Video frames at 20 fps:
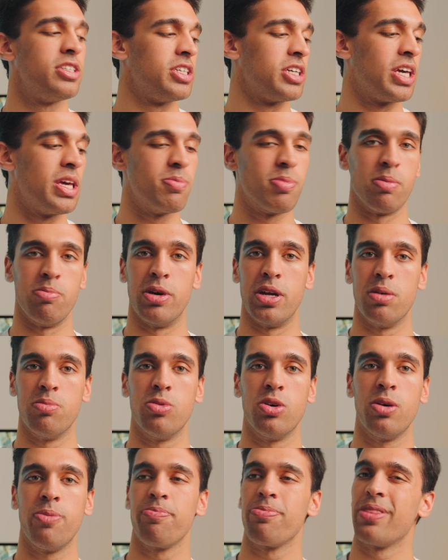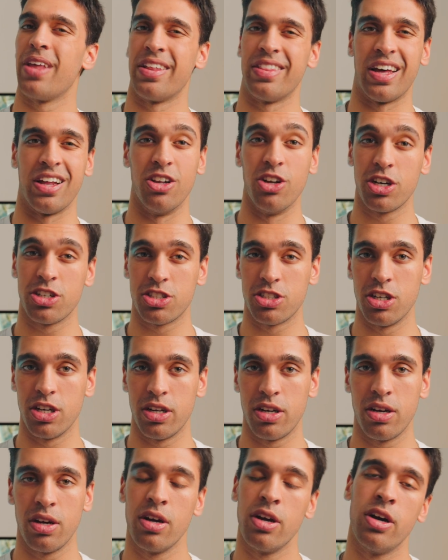to keep it minimal and that looks
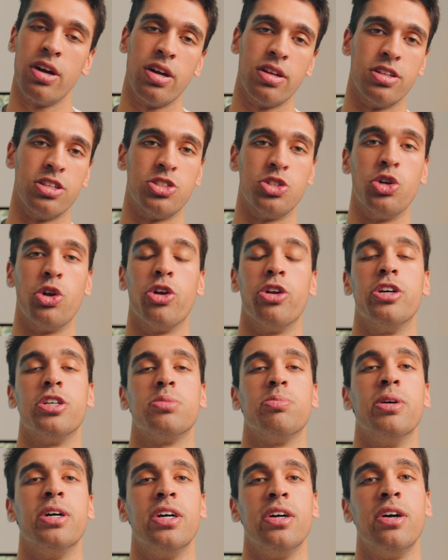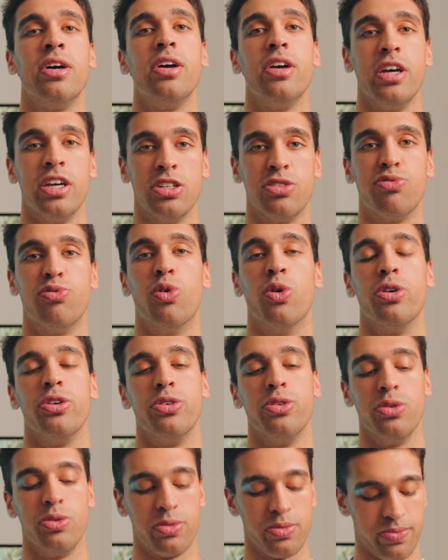good, the Studio Display is for
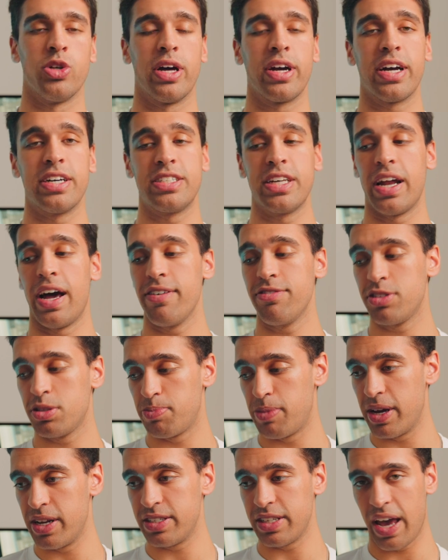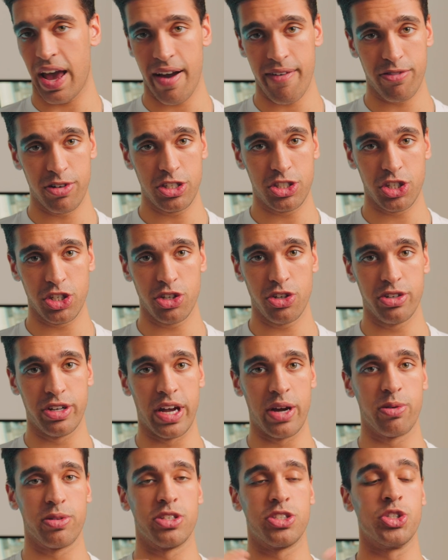you. So like I said, I've spent every single
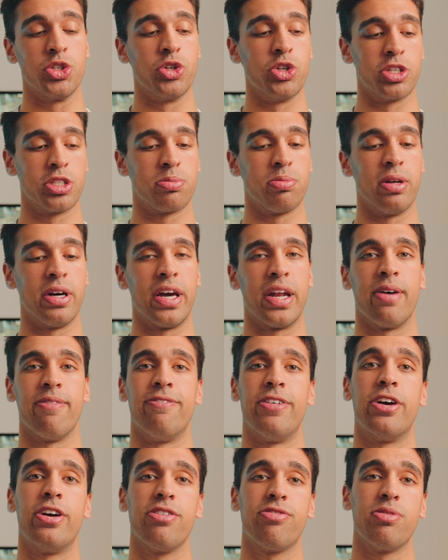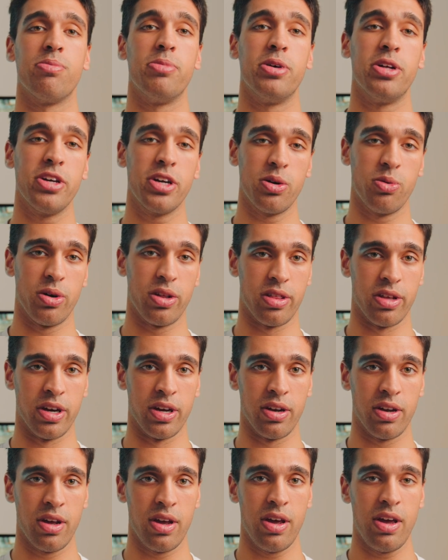day with the Studio Display and I'm very familiar with
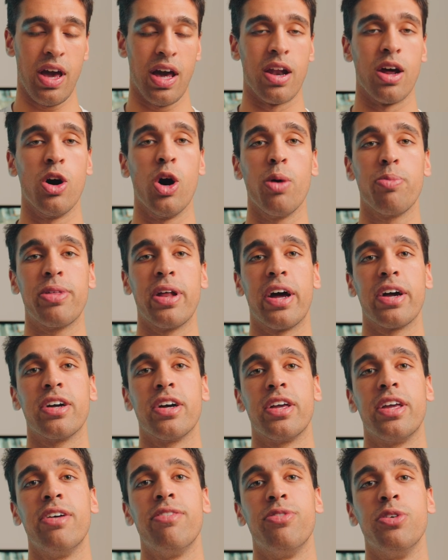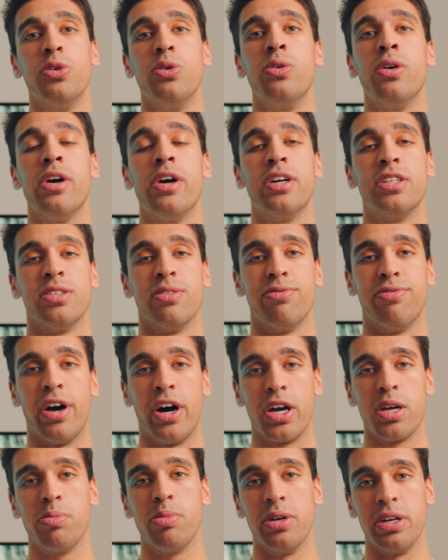it, and I hope that I could give you some
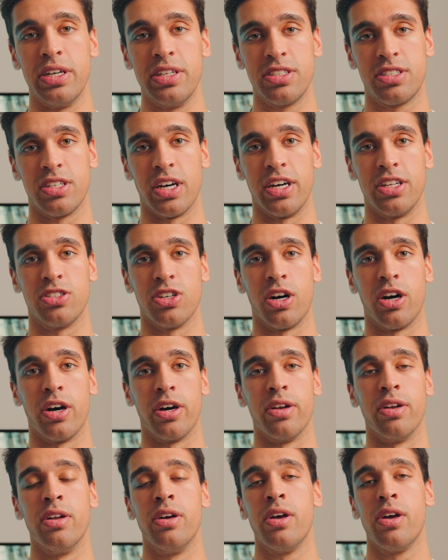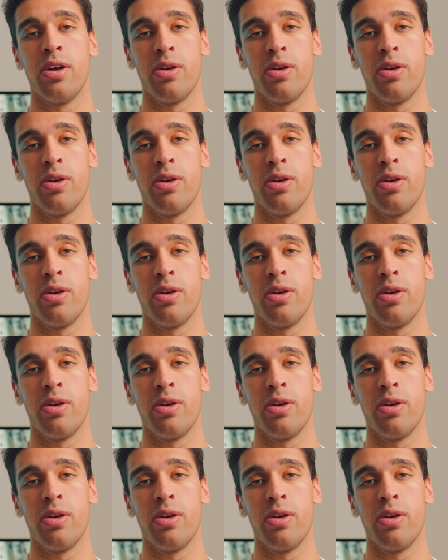valuable insights on